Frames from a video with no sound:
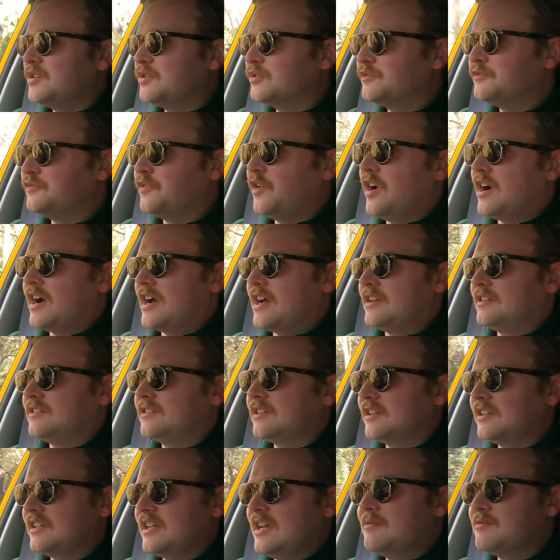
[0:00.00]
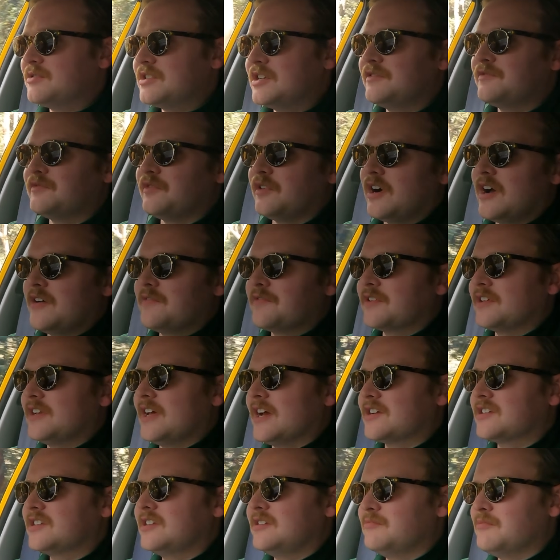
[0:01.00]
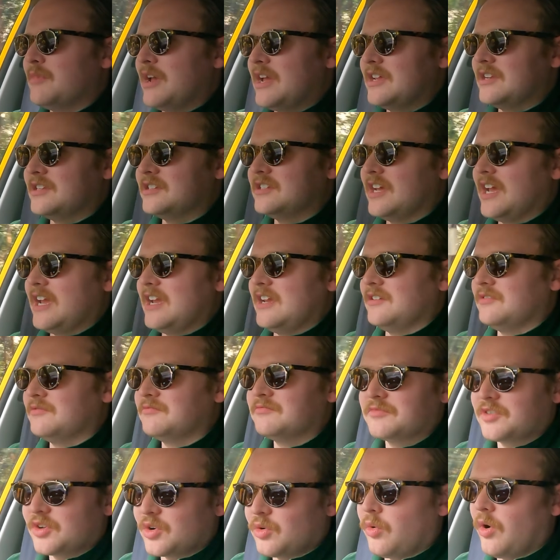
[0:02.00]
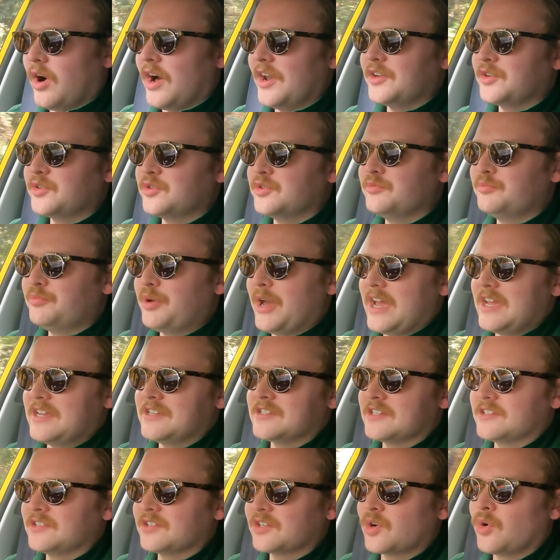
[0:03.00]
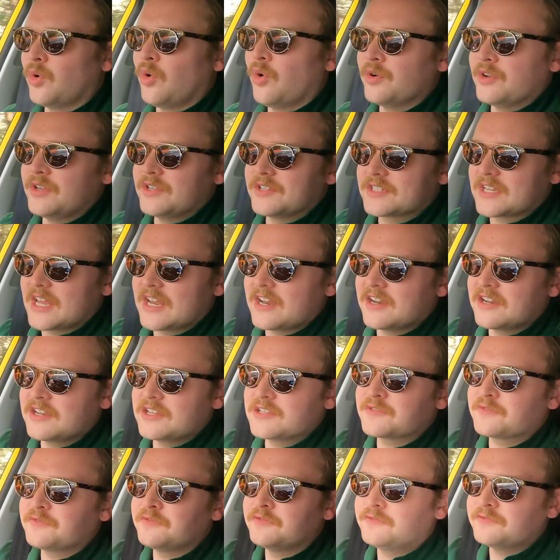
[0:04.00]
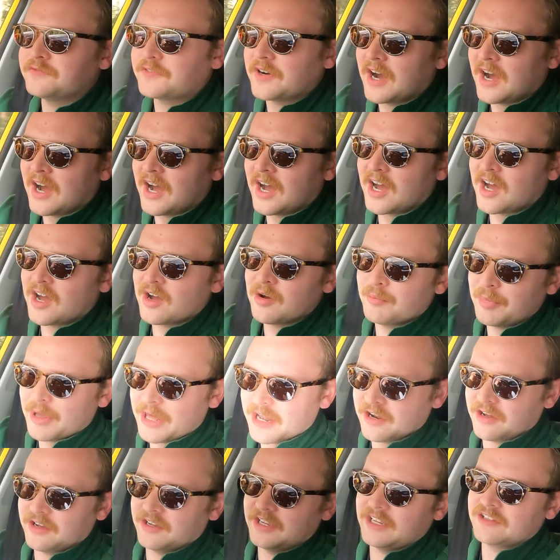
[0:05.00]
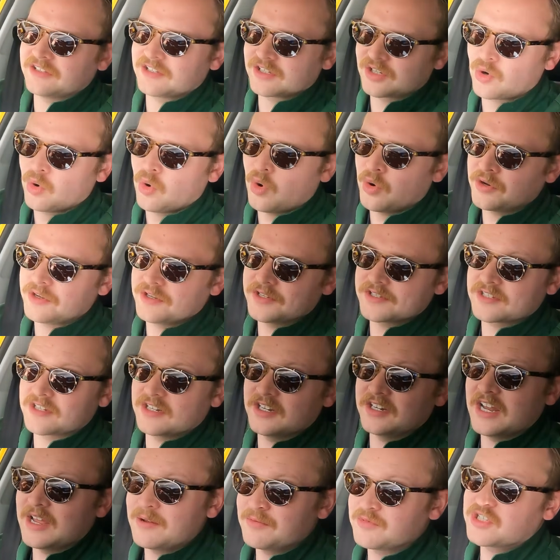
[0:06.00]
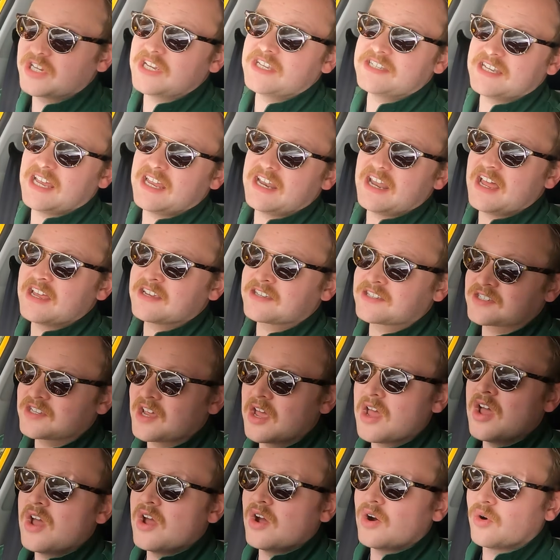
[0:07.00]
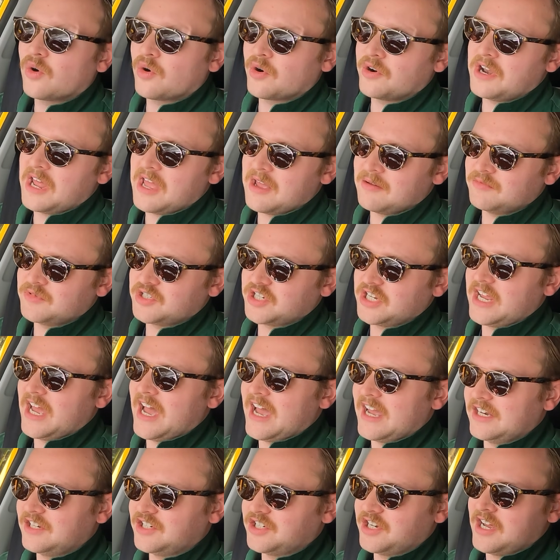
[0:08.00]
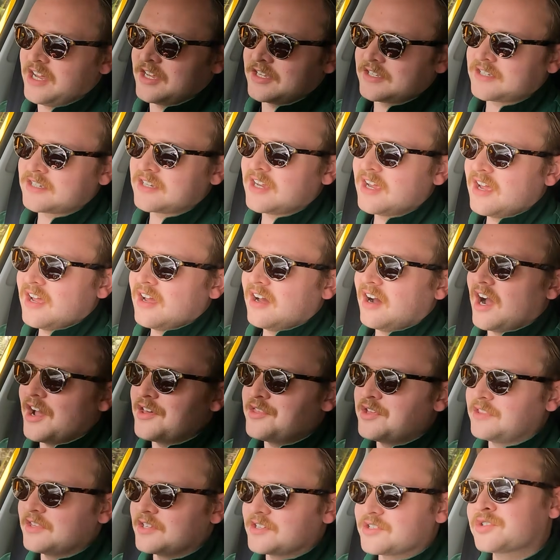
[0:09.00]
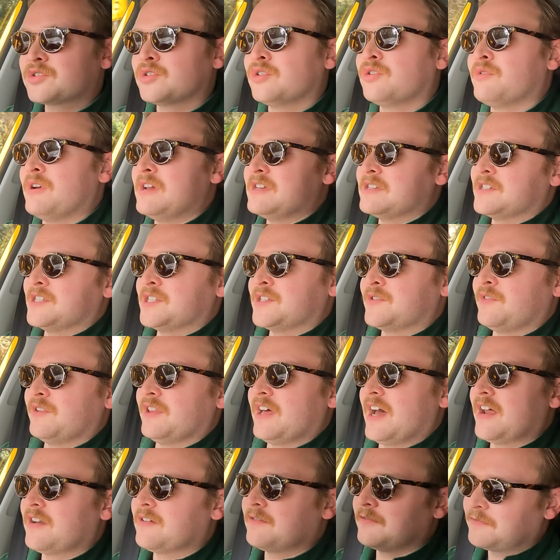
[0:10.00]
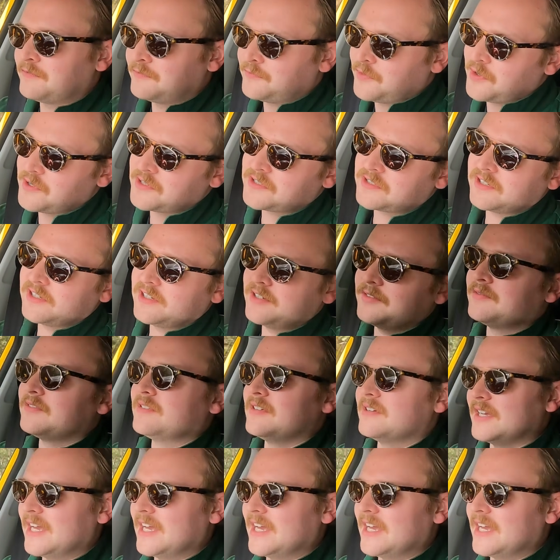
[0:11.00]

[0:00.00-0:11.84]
you'll find that the MG5 can actually maintain quite a good pace in the corners, and it is far better in the corners than an MG ZS or an MG HS. I think there's 2 reasons for that. Firstly,